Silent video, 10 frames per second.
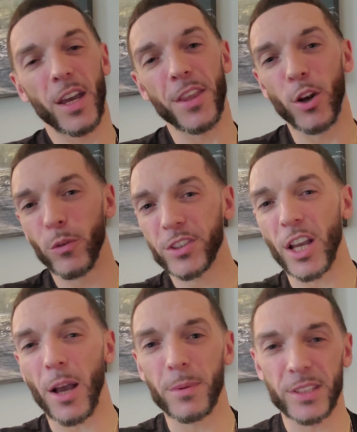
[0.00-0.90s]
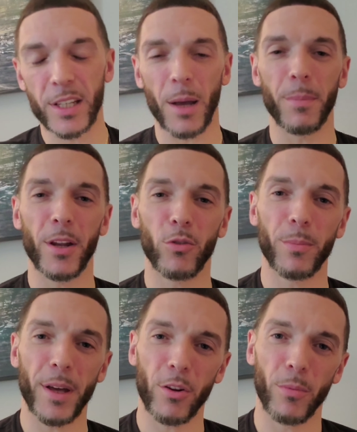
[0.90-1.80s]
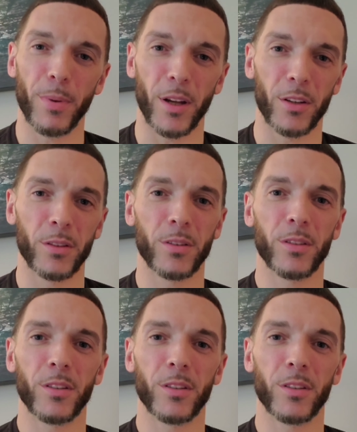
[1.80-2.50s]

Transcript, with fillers: And then over time, as he got better and better and better,